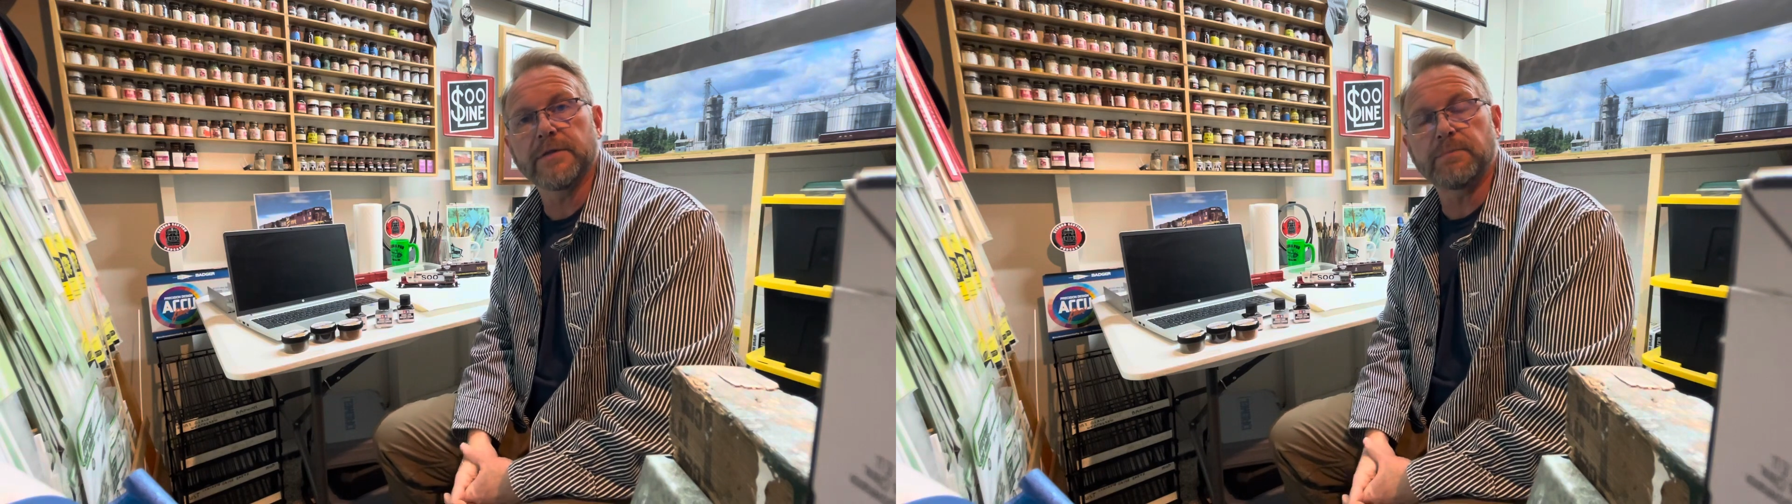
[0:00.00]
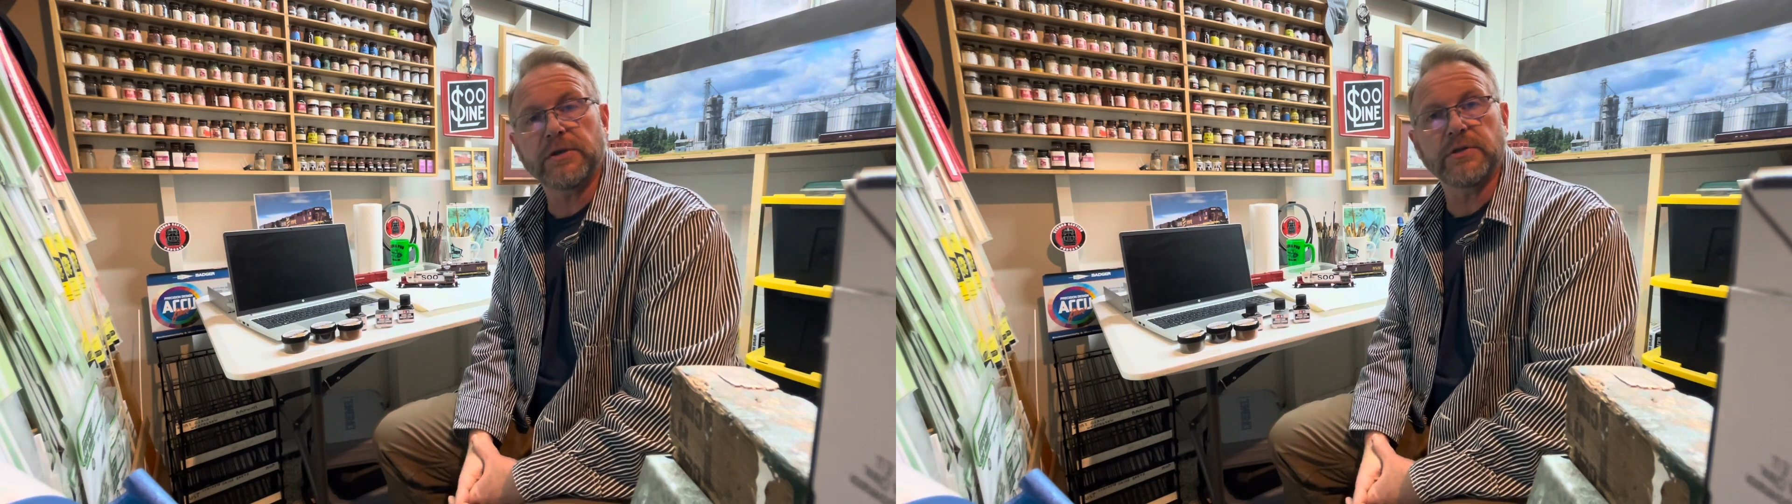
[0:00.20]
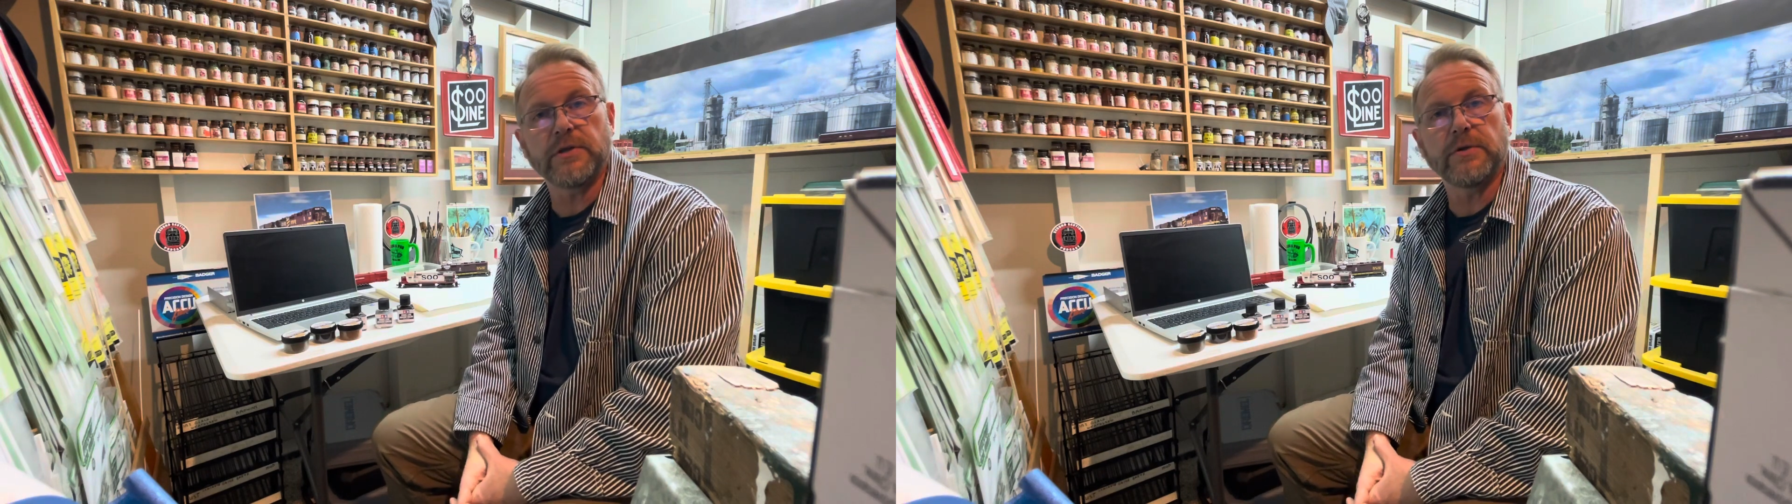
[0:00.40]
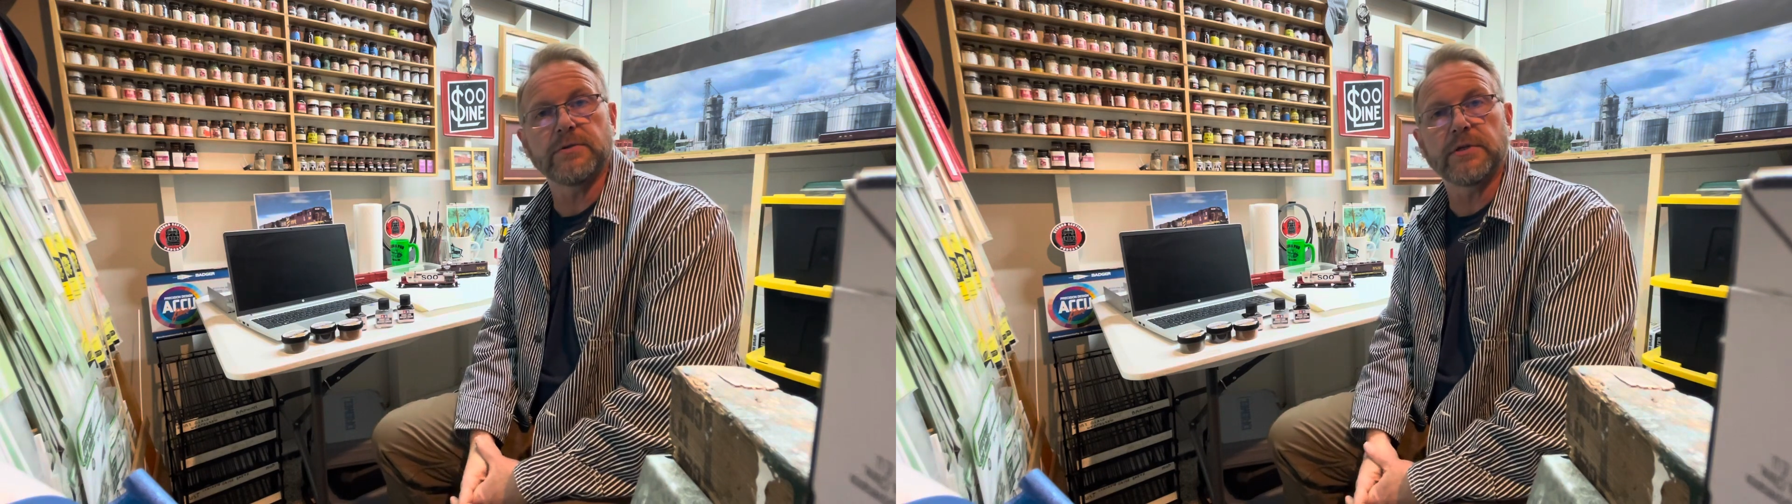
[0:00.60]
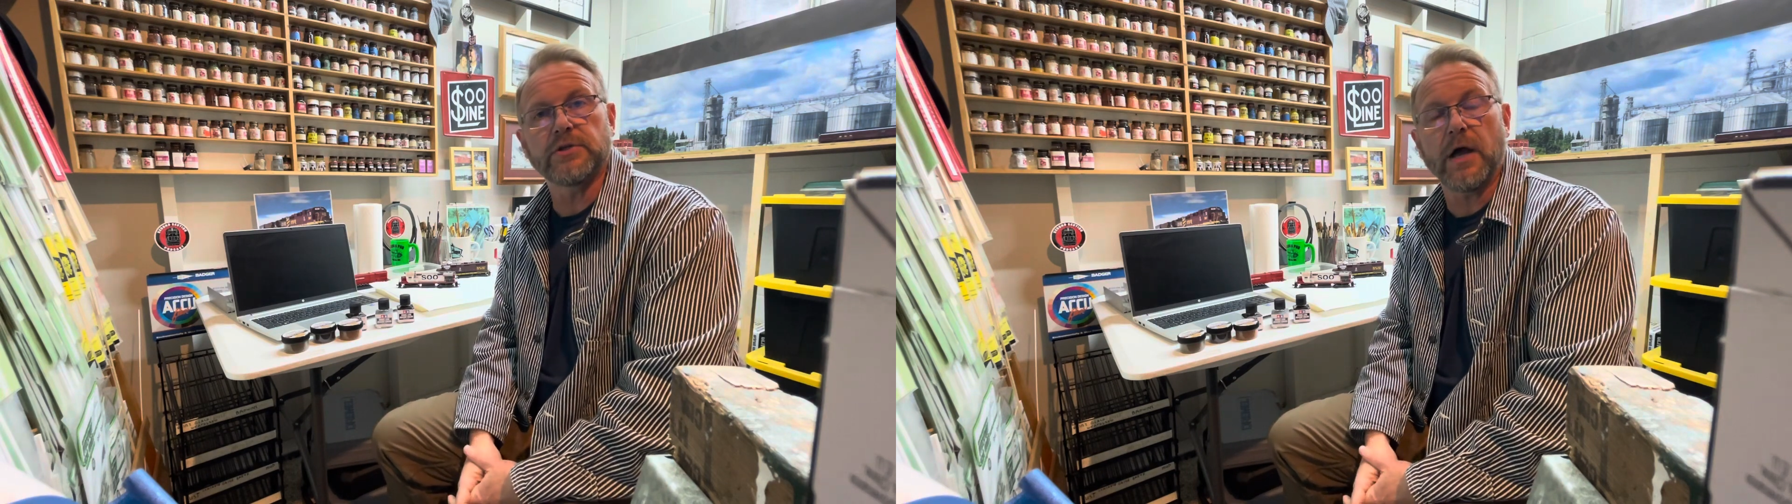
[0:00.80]
especially
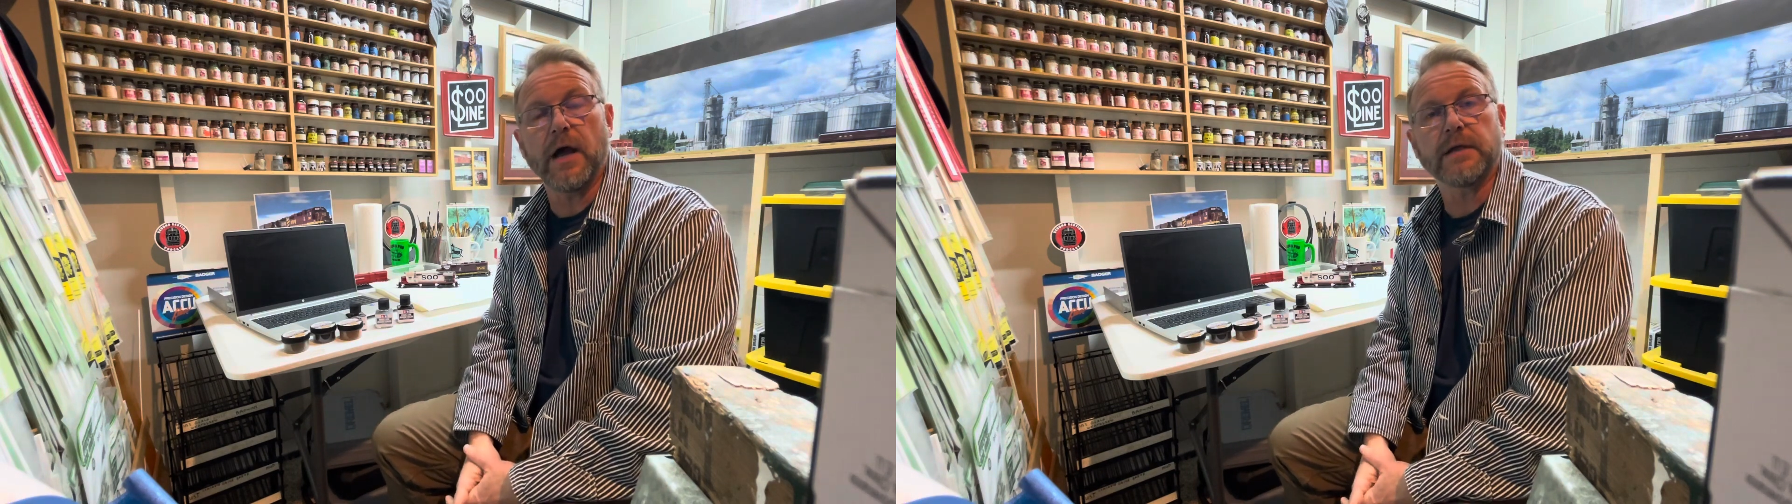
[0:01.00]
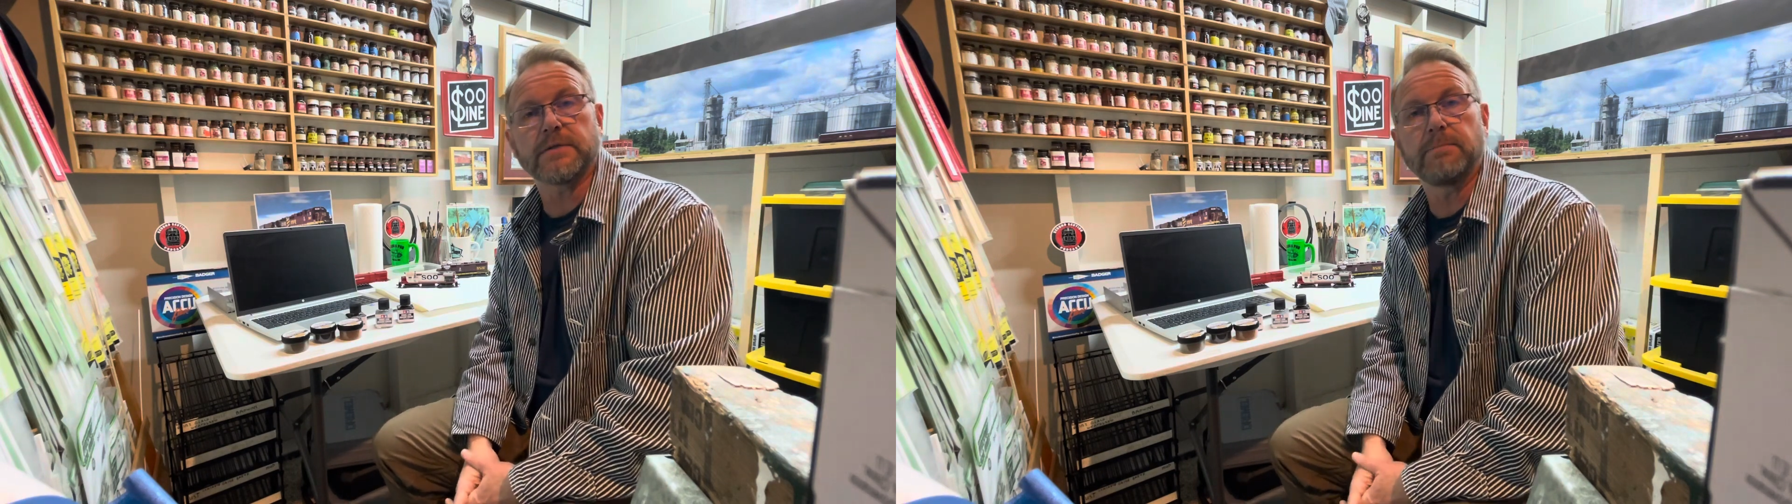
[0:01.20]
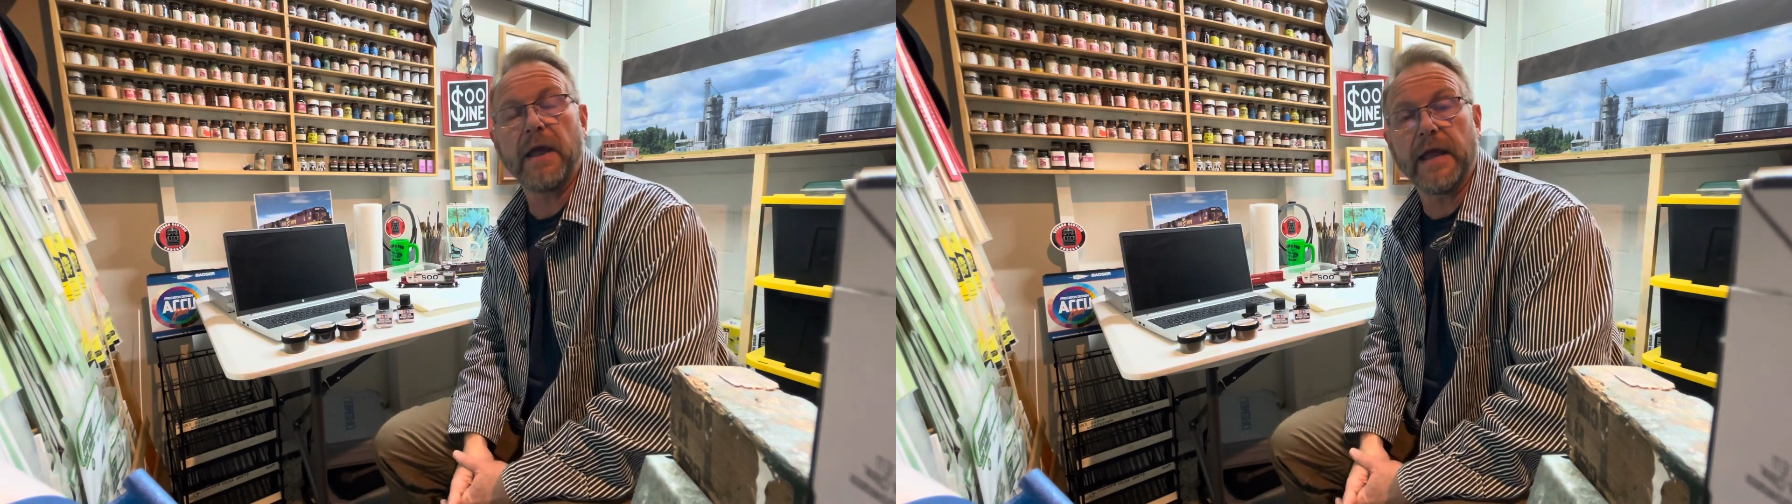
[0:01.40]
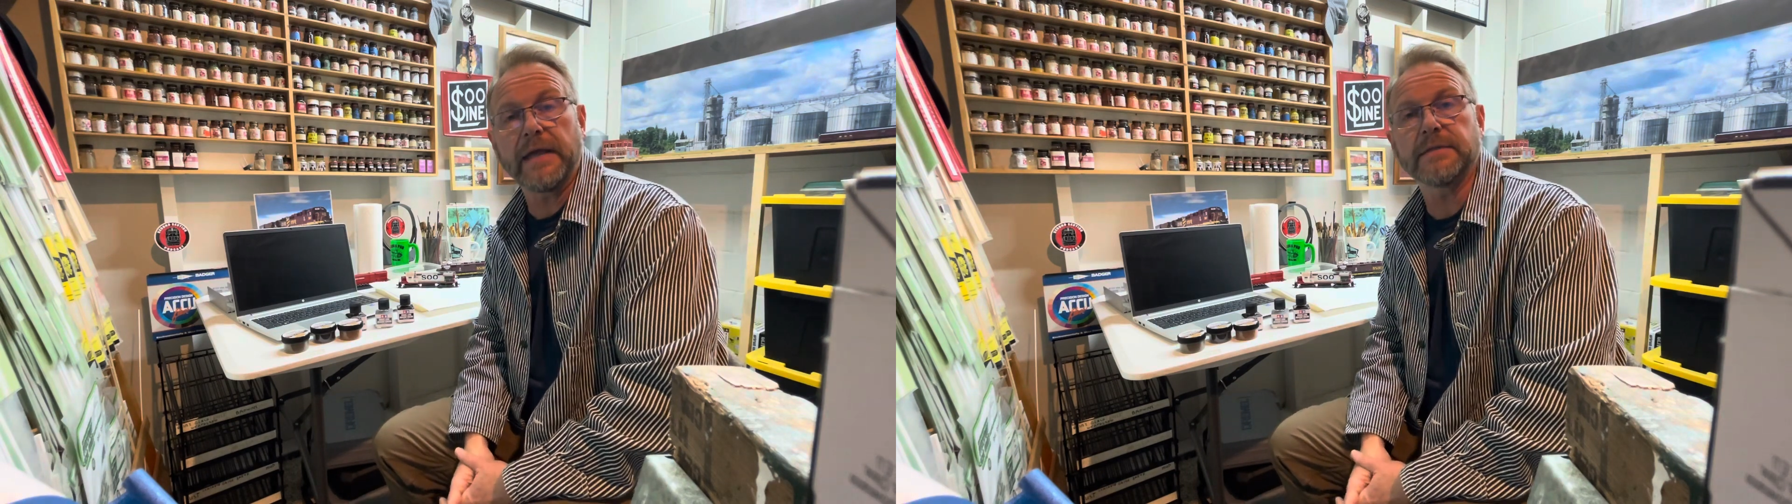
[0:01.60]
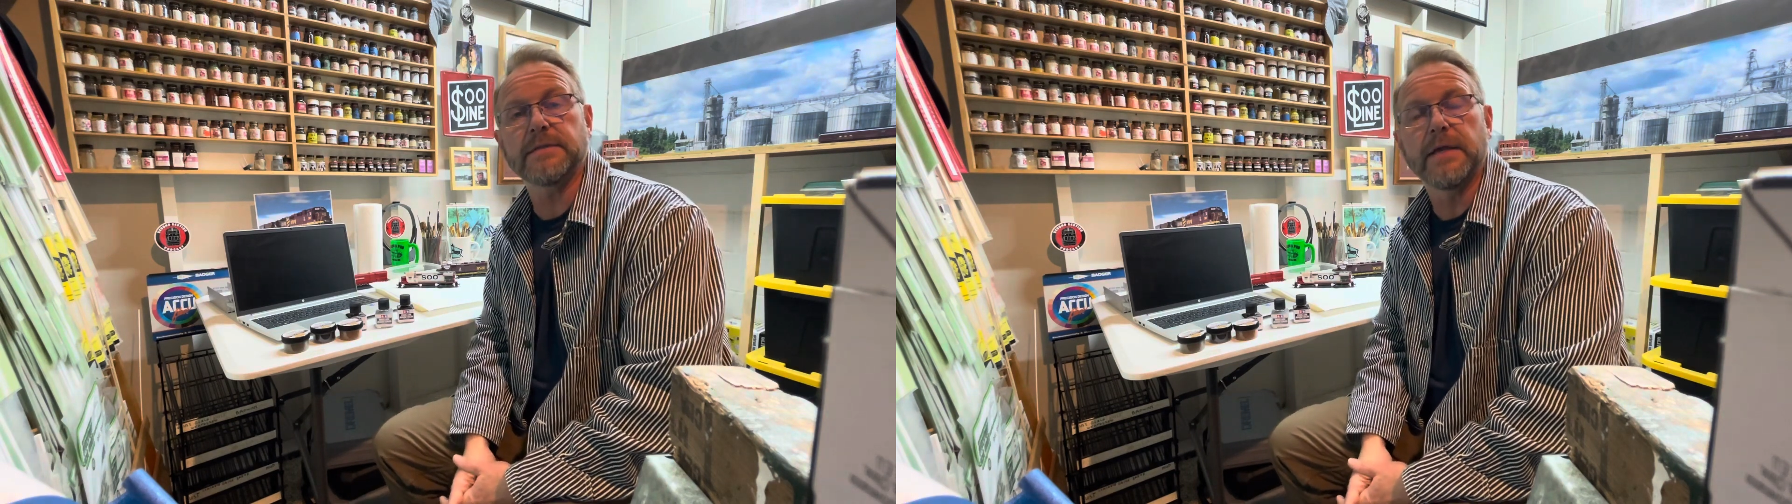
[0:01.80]
using chalks and
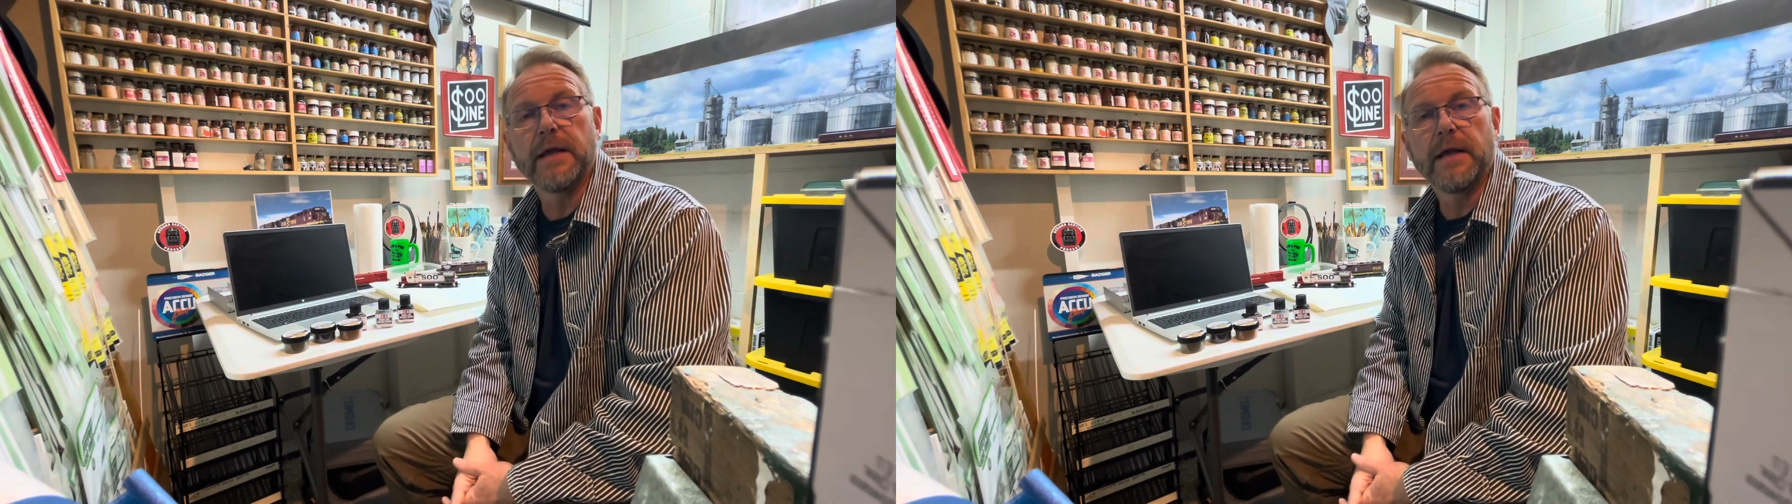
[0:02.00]
paints,